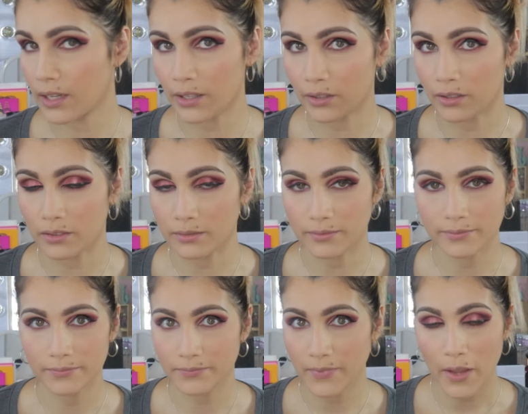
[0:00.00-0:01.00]
I don't know
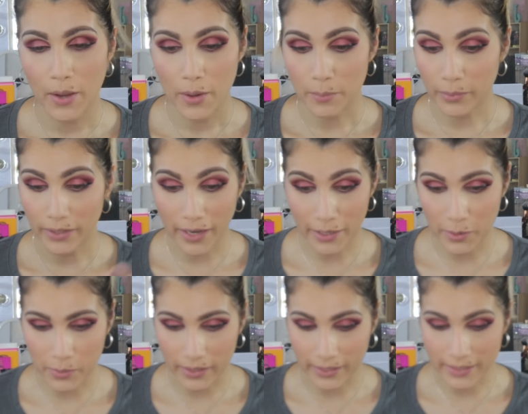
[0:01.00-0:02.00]
but
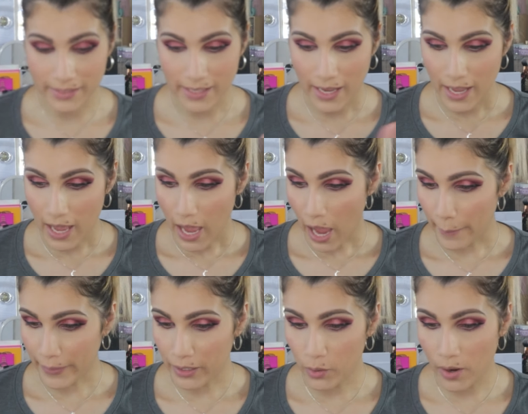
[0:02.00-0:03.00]
anyways,
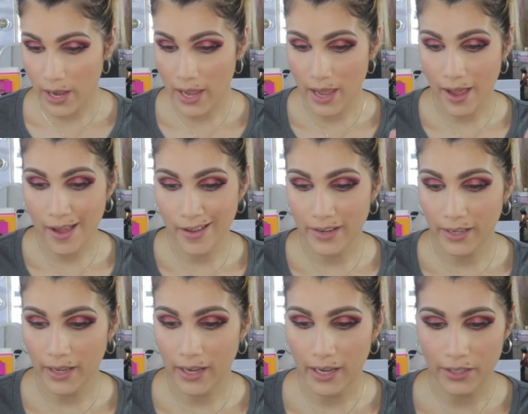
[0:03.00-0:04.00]
I'm gonna go ahead
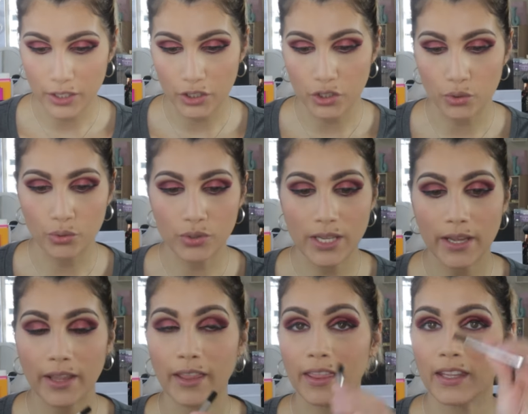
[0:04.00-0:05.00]
and use
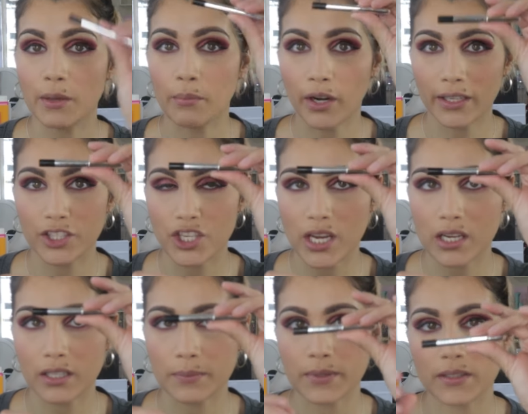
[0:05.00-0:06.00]
the Marc
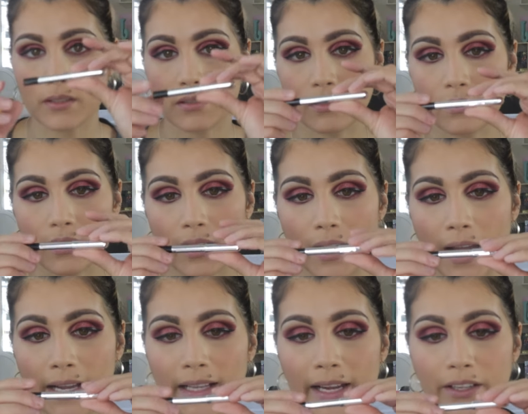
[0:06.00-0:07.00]
Jacobs
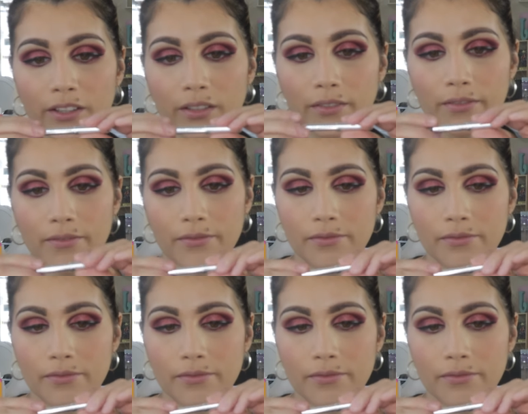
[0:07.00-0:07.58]
eyeliner.